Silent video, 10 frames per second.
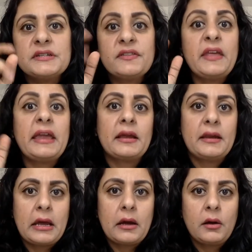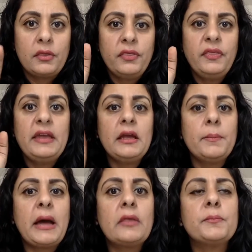Think
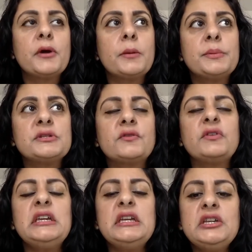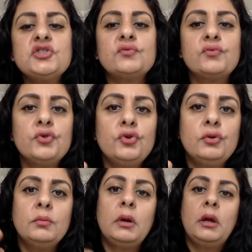about the purpose of each
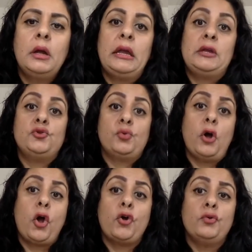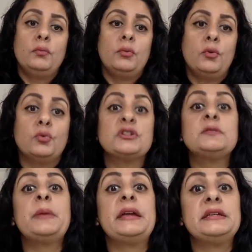room in your home or
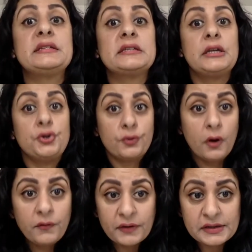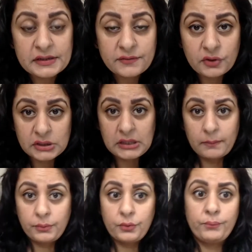space in your office, for
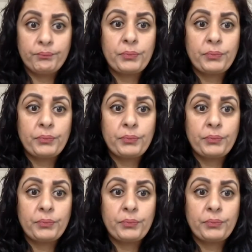example.